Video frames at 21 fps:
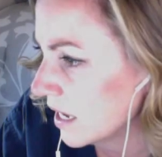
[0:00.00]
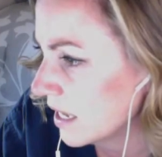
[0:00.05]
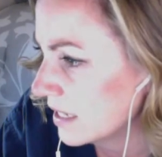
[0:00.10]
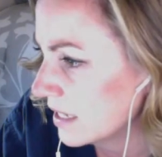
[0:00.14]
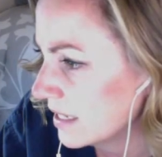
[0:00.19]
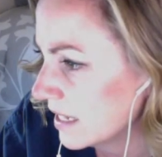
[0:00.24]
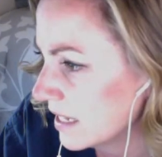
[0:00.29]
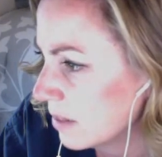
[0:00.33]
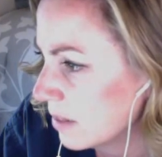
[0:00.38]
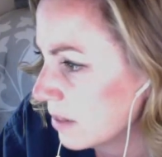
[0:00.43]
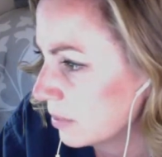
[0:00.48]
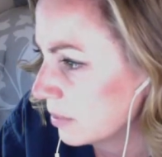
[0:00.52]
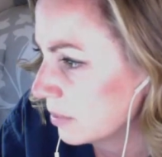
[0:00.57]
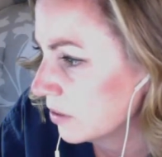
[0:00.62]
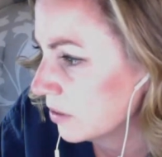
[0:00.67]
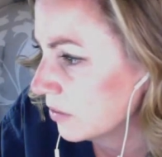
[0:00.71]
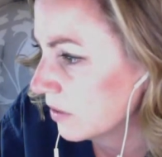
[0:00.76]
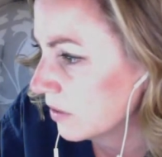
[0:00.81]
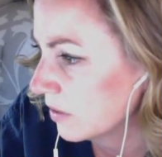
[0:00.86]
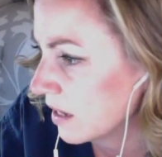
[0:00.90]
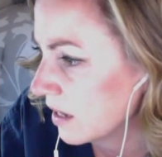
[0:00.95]
in a blue
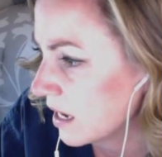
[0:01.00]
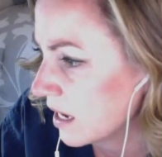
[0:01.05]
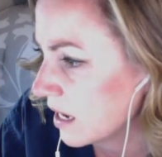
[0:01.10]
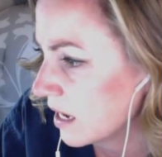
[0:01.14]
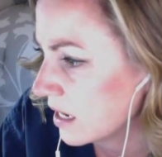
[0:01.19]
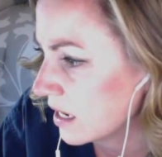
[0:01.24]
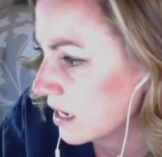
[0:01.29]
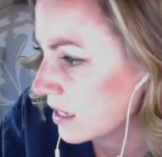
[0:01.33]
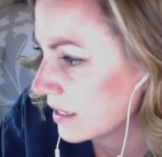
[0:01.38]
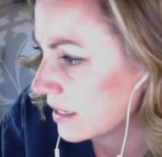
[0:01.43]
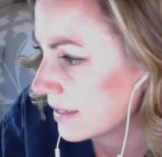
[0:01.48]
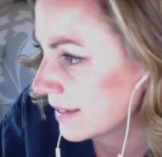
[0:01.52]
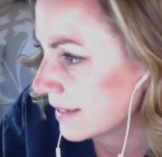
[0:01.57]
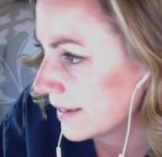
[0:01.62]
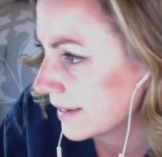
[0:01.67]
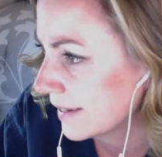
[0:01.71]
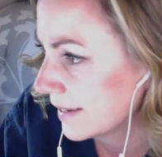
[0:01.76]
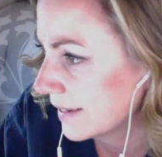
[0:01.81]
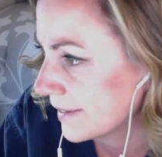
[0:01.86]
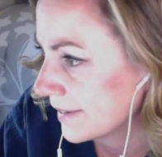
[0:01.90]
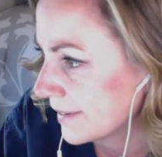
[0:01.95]
thing and it
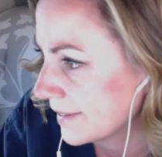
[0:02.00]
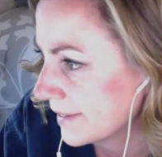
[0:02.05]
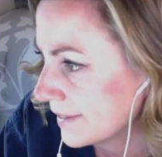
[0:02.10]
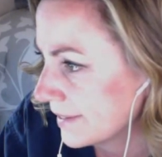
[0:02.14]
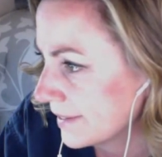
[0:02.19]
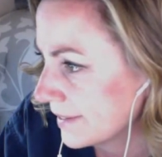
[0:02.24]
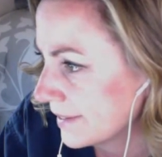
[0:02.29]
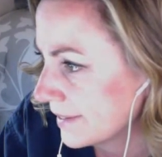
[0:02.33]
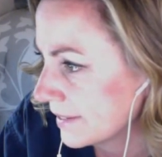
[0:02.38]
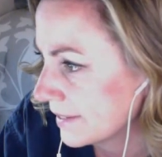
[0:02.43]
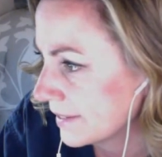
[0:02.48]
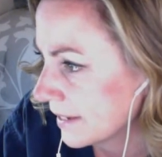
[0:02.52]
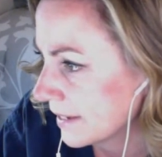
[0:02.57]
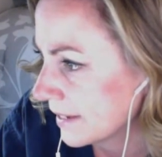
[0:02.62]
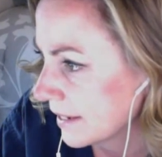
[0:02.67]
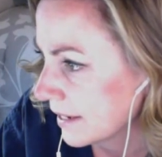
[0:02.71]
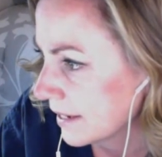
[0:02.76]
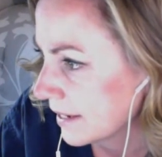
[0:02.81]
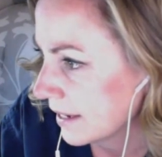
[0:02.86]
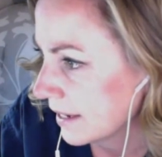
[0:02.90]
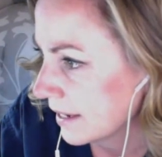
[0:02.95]
says
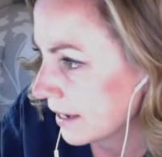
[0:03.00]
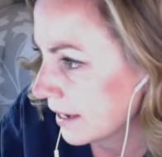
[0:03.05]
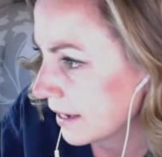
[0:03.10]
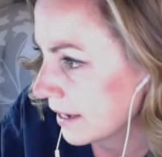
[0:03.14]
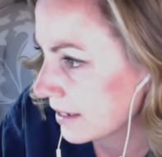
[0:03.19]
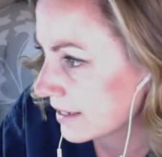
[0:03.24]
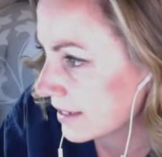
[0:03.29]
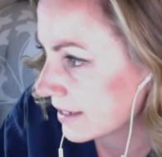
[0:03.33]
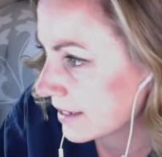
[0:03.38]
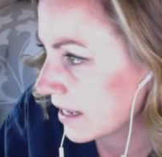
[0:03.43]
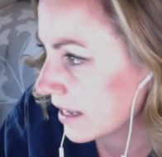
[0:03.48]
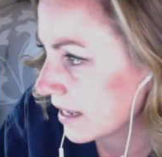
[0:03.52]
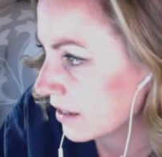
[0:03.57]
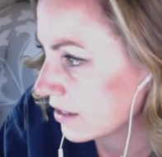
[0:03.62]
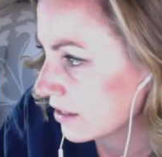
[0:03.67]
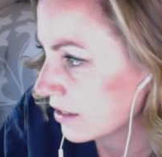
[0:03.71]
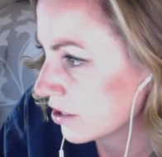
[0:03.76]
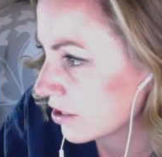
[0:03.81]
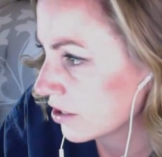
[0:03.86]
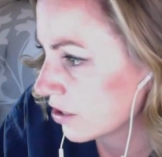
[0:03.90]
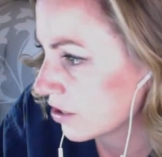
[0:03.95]
Excel
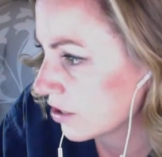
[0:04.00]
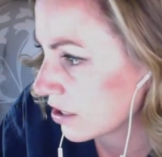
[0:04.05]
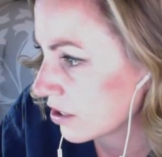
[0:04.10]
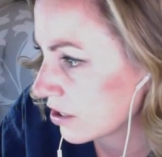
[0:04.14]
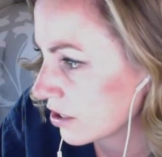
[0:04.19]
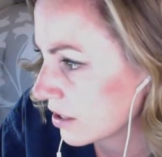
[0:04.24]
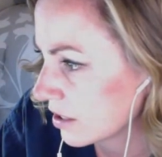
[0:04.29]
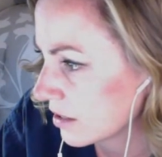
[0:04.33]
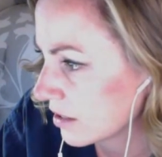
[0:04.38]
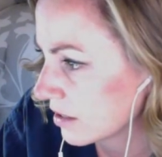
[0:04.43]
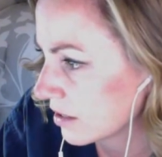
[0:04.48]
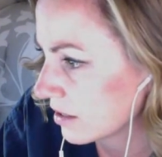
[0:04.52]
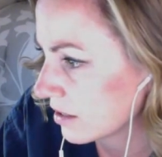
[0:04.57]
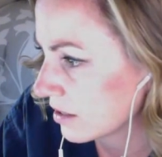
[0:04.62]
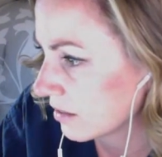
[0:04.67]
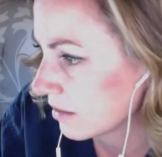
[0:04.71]
instructions.